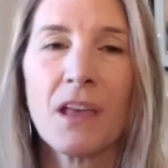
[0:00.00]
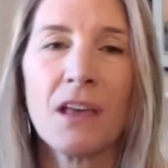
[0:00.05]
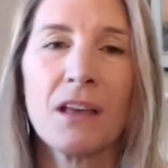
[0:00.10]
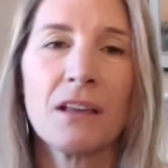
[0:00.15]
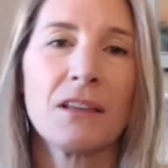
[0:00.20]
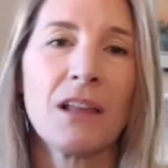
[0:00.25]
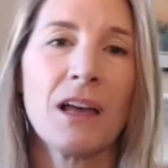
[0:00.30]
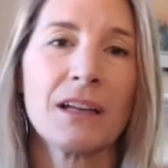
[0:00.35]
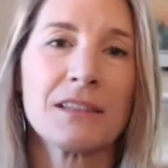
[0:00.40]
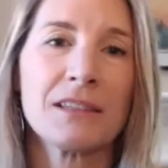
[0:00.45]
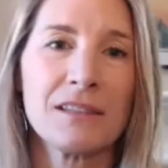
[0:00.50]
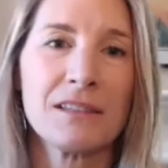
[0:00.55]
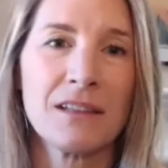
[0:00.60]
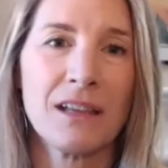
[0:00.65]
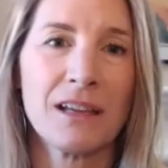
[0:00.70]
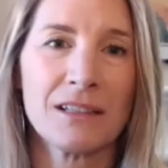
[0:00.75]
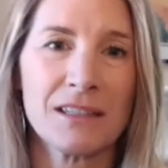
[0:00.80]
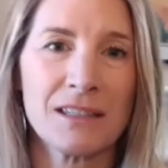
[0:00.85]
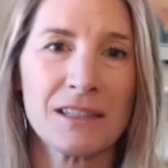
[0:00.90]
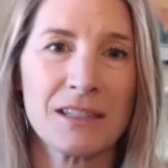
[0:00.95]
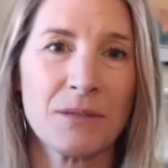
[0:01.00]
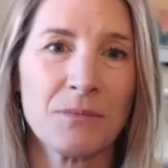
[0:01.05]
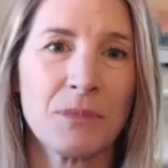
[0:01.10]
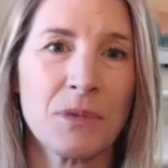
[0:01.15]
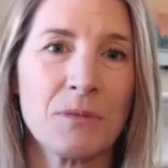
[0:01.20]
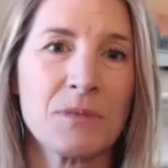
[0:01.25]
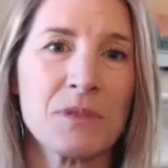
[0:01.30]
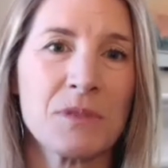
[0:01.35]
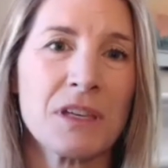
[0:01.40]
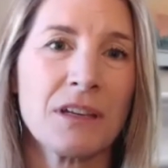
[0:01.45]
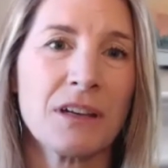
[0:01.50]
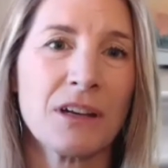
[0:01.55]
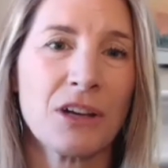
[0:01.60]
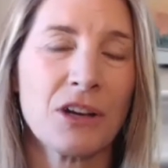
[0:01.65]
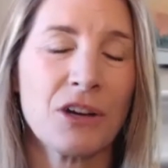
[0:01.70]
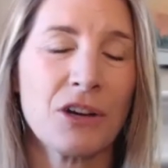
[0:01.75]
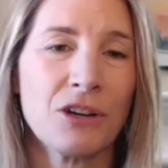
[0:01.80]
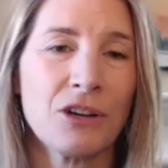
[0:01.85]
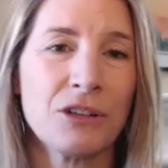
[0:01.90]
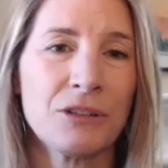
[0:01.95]
Lots and lots of symptoms can
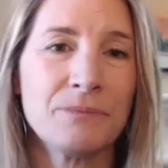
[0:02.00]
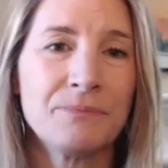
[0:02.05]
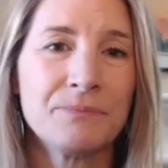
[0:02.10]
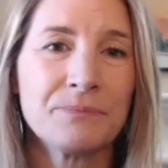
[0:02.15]
occur.